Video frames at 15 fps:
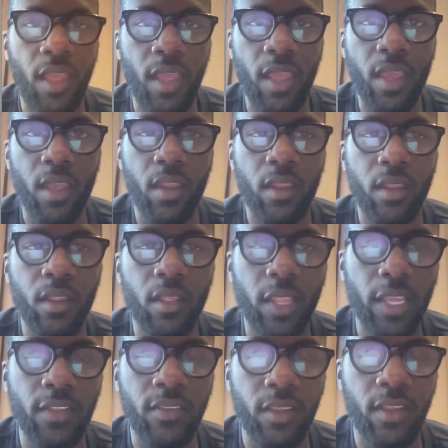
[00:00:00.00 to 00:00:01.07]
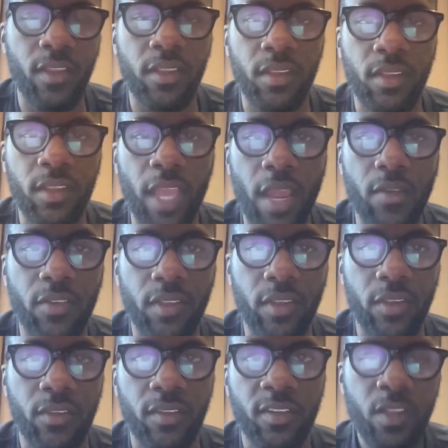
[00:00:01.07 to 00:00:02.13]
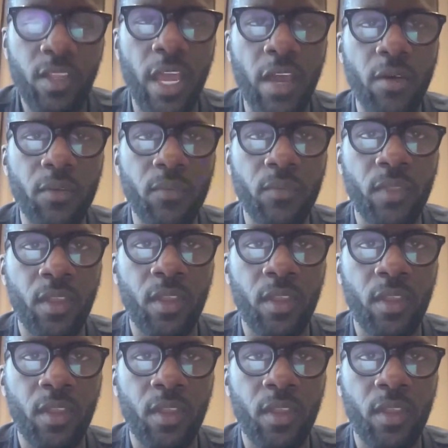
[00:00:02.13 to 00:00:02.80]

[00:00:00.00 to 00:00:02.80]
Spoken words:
and LinkedIn carousels. Now,